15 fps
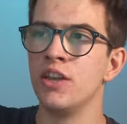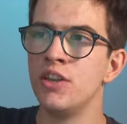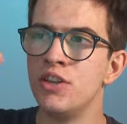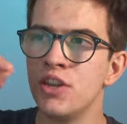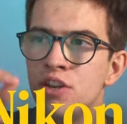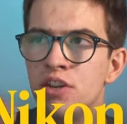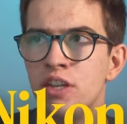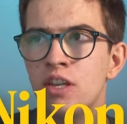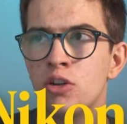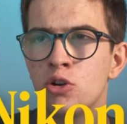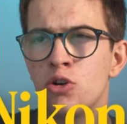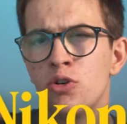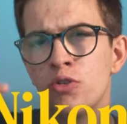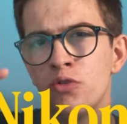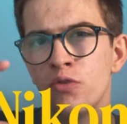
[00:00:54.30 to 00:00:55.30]
the
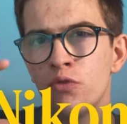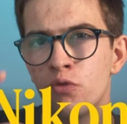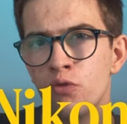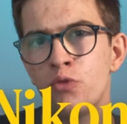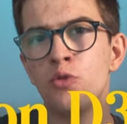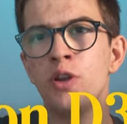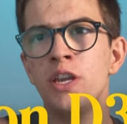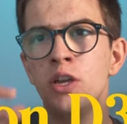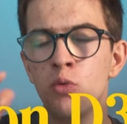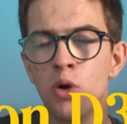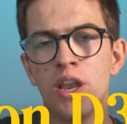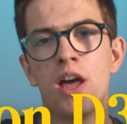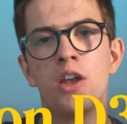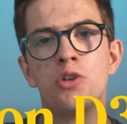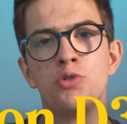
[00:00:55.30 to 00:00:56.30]
Nikon
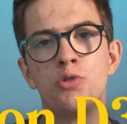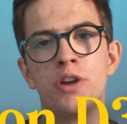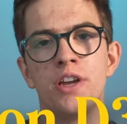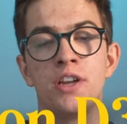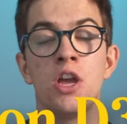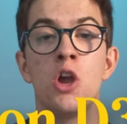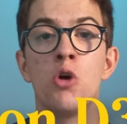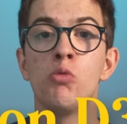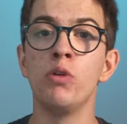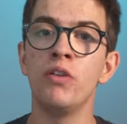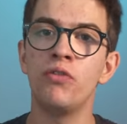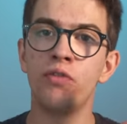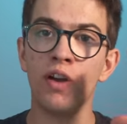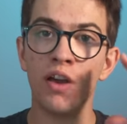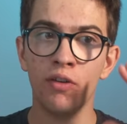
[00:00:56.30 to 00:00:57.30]
3100
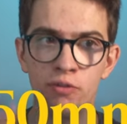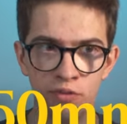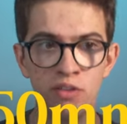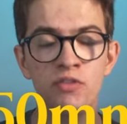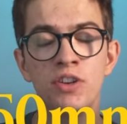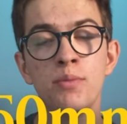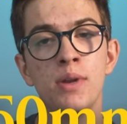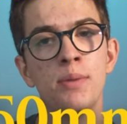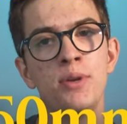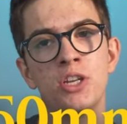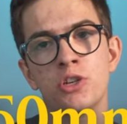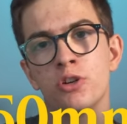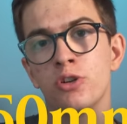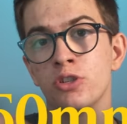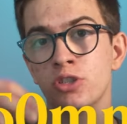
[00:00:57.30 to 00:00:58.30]
with a
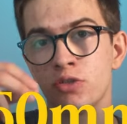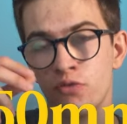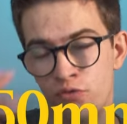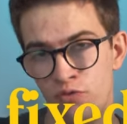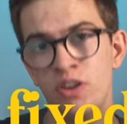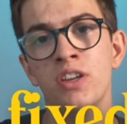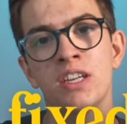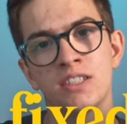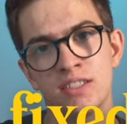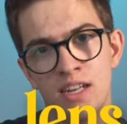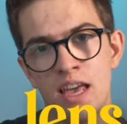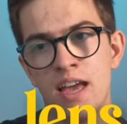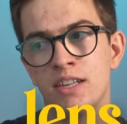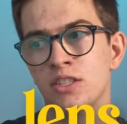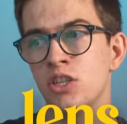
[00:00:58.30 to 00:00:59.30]
50mm fixed
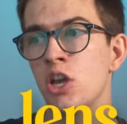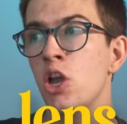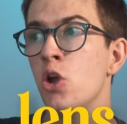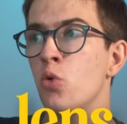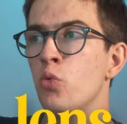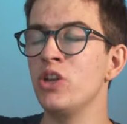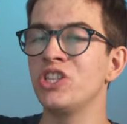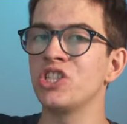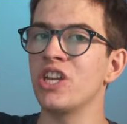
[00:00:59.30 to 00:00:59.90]
lens which